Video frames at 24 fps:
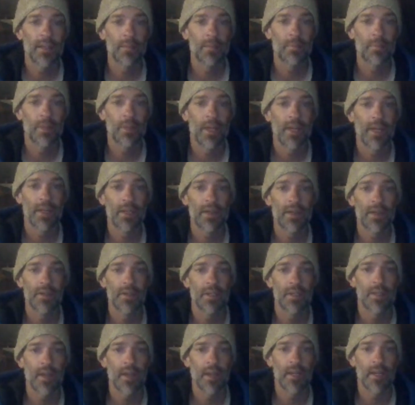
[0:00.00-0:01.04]
planetary
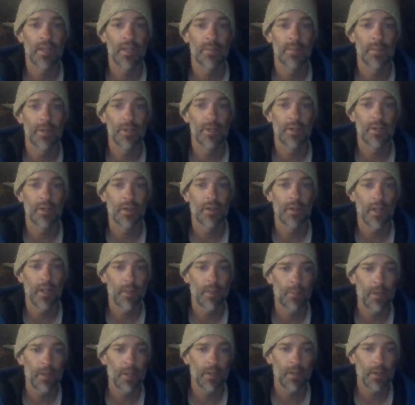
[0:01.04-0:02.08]
science mission,
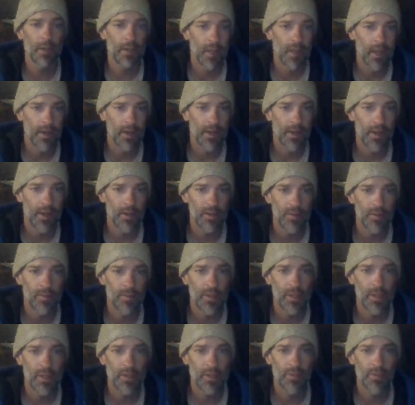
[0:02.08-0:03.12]
claiming it could carry out the
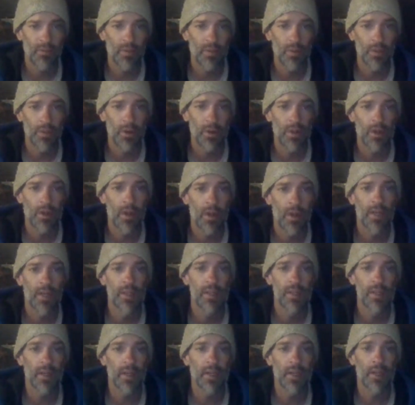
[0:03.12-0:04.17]
mission for
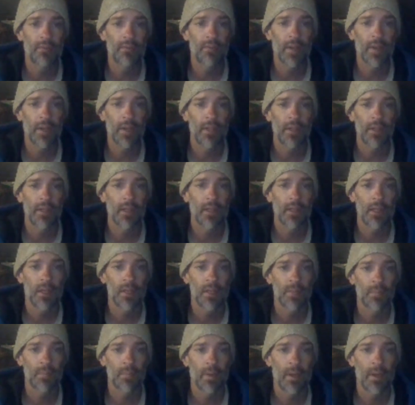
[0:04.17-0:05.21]
significantly less
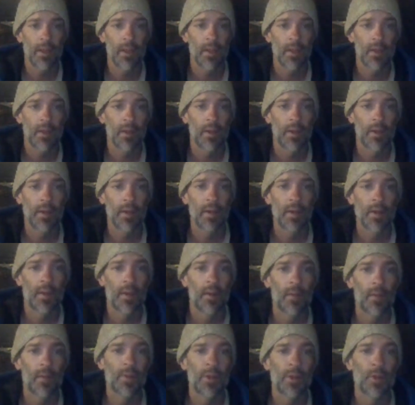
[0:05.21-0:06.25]
money.
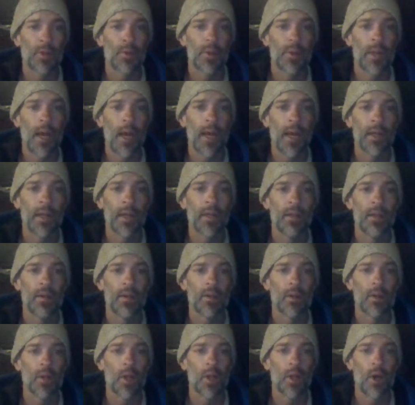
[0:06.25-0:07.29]
The United
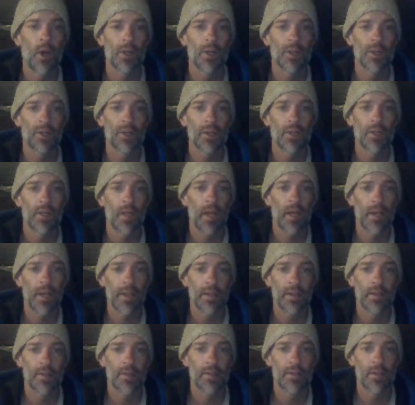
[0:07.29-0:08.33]
Launch
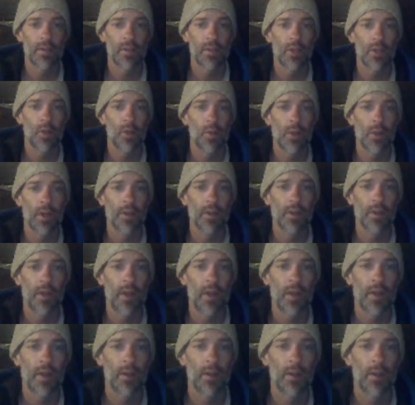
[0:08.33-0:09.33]
Alliance, the ULA.